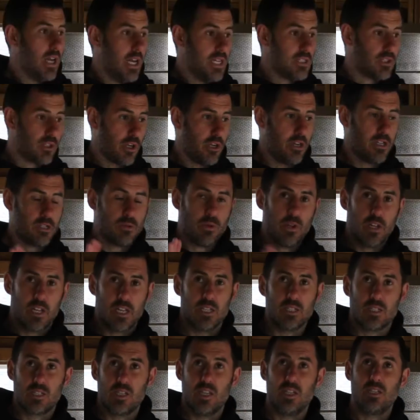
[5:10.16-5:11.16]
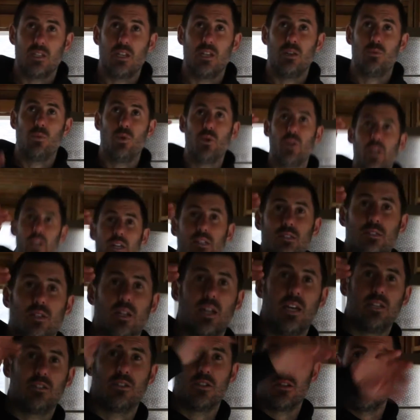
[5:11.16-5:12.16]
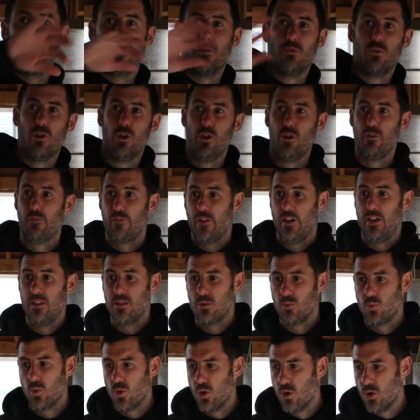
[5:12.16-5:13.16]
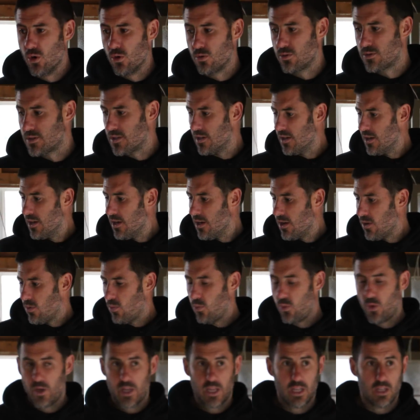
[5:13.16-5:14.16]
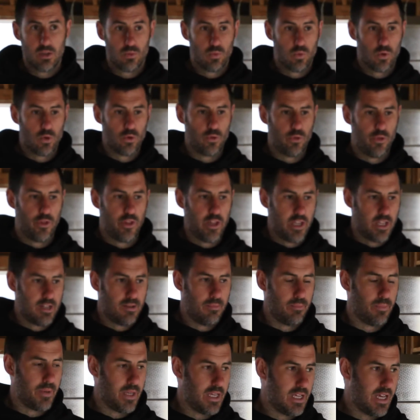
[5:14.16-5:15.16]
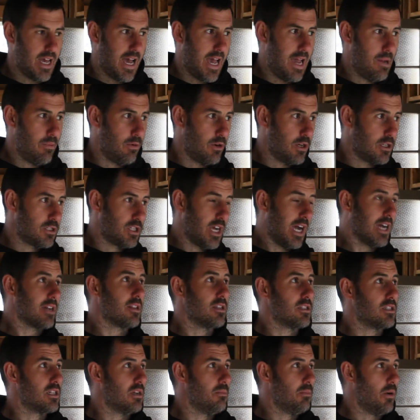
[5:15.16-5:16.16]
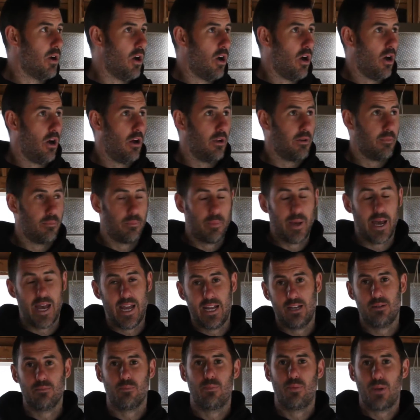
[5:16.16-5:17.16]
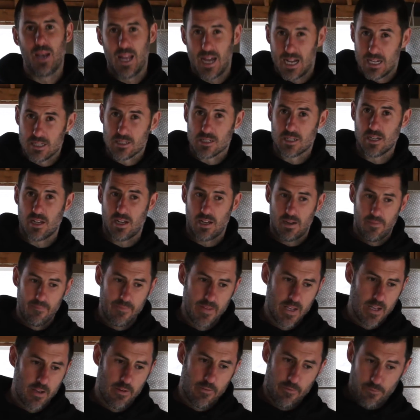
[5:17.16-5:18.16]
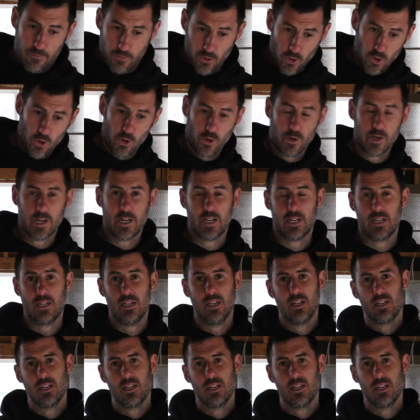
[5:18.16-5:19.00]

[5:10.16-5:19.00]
As soon as we're consented, we'll get insulation in the roof and the walls. We will then be able to chuck the jib on, paint, plaster, flooring,